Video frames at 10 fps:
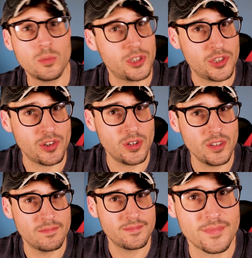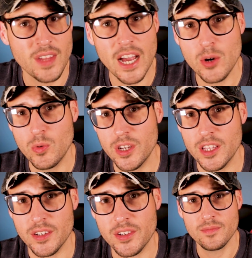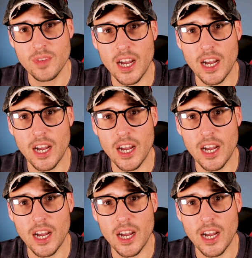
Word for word: Would you do it? I wouldn't.